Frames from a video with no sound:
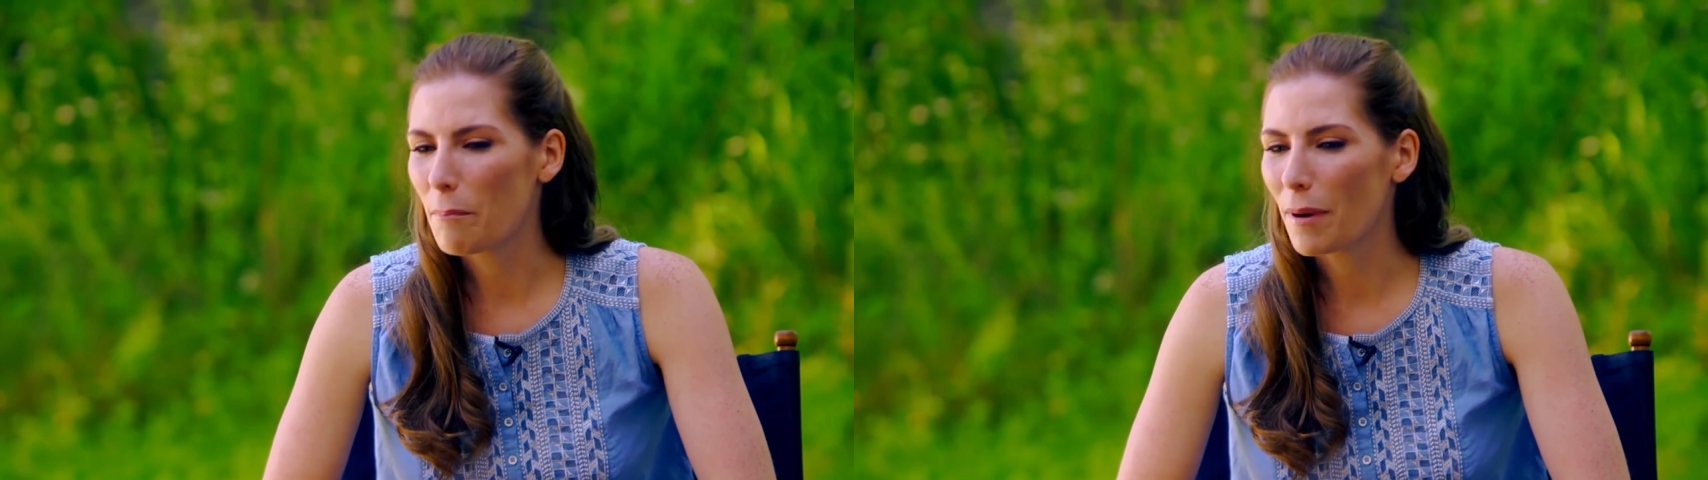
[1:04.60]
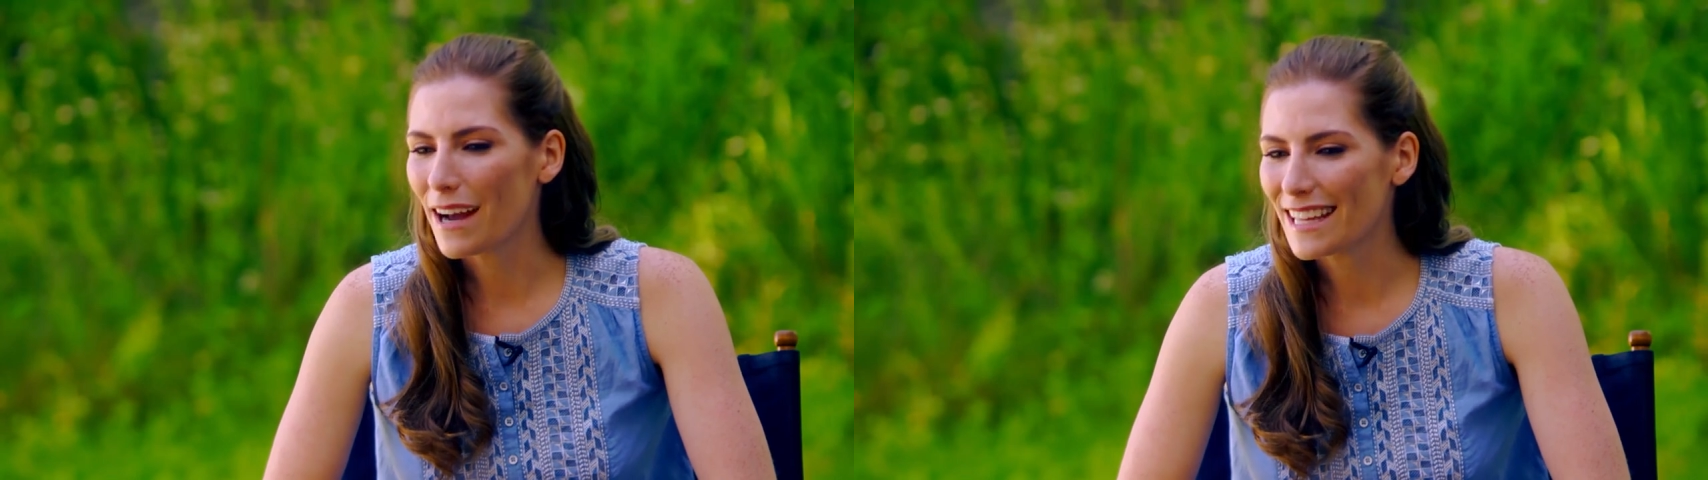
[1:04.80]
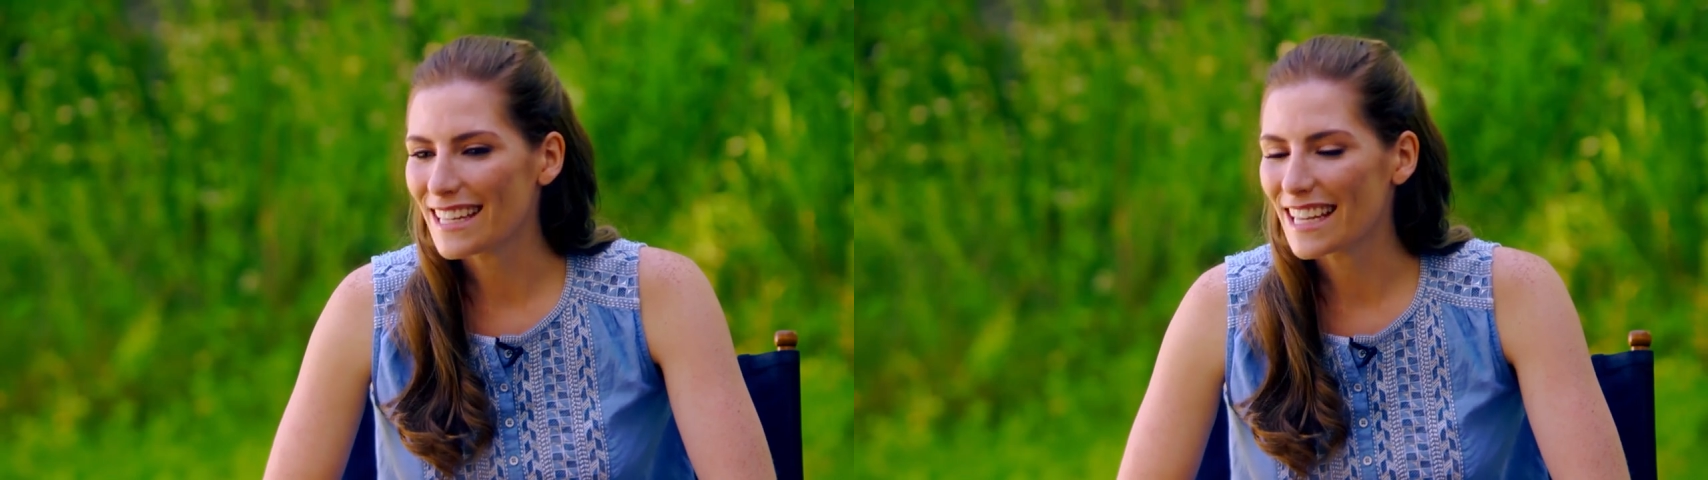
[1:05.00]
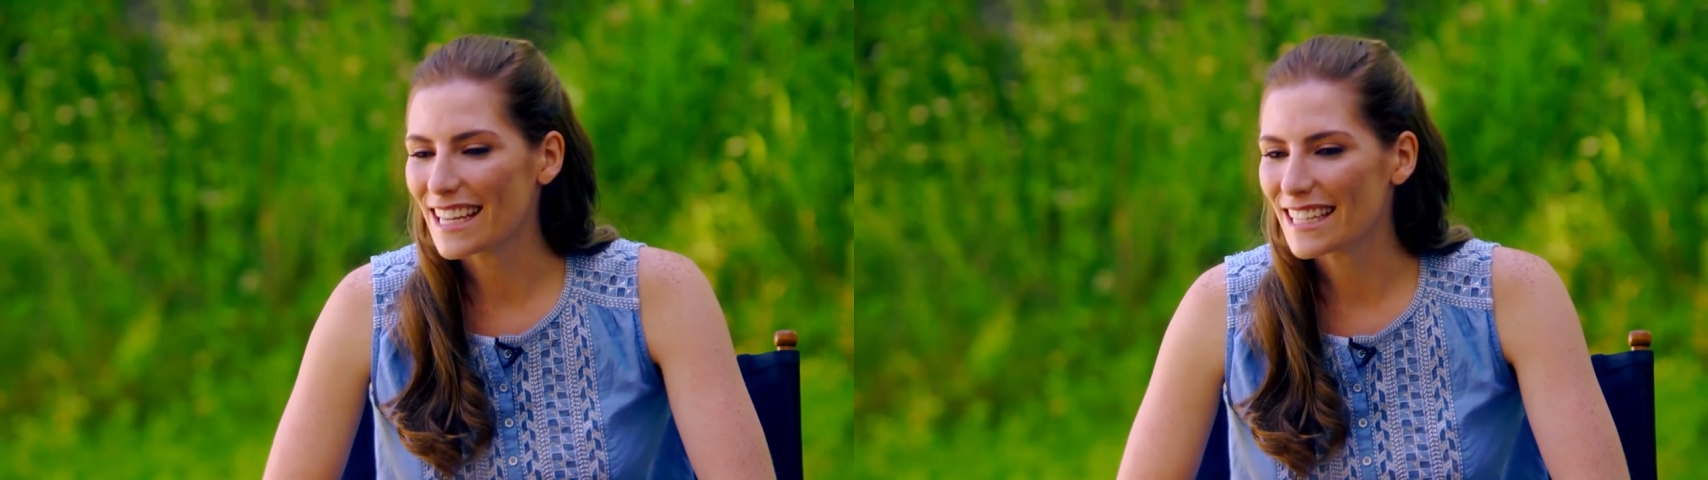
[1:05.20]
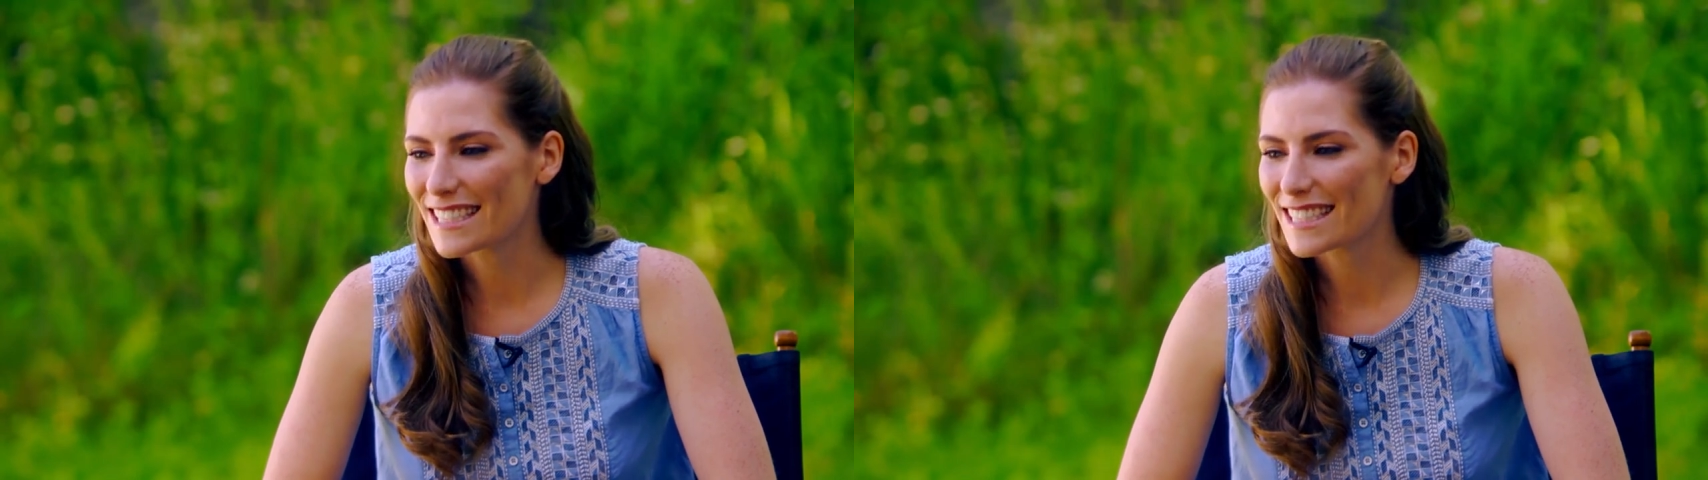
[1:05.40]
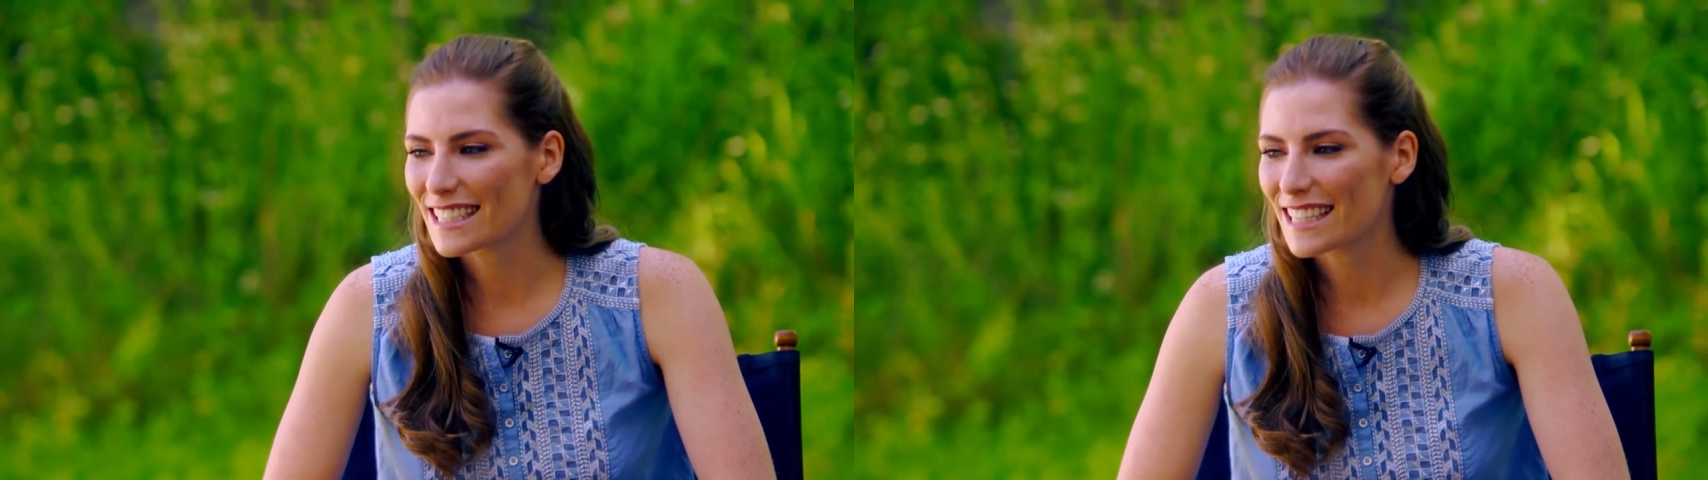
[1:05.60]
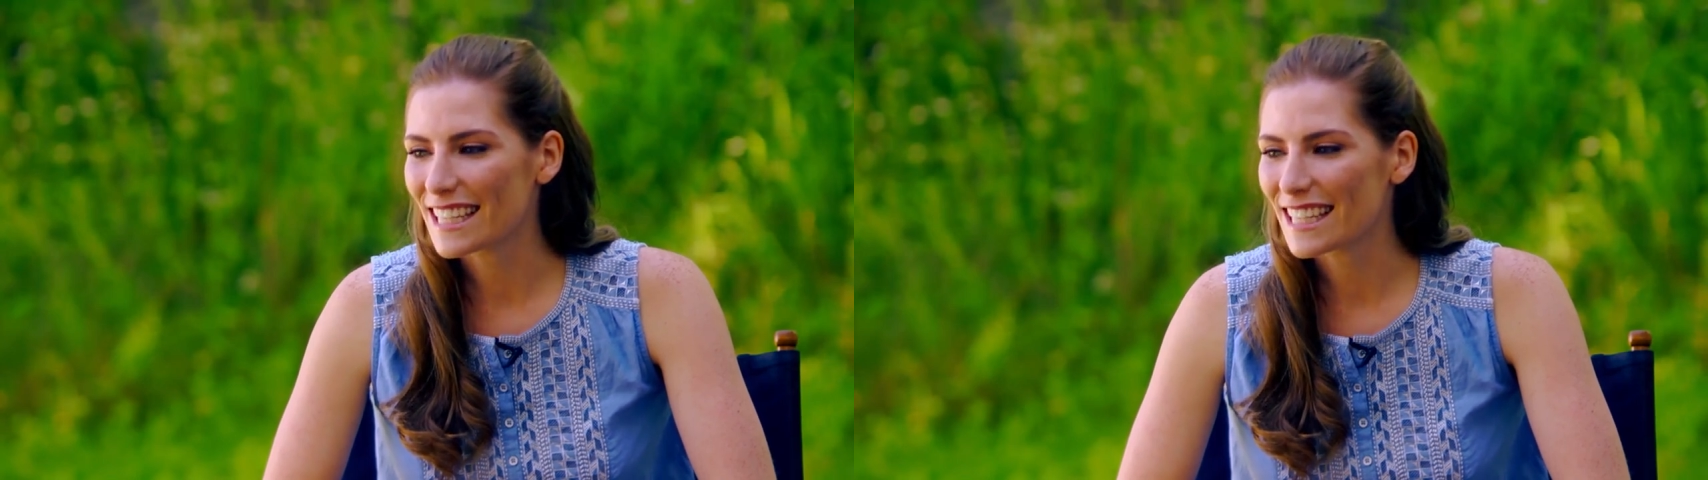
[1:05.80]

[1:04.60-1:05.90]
But it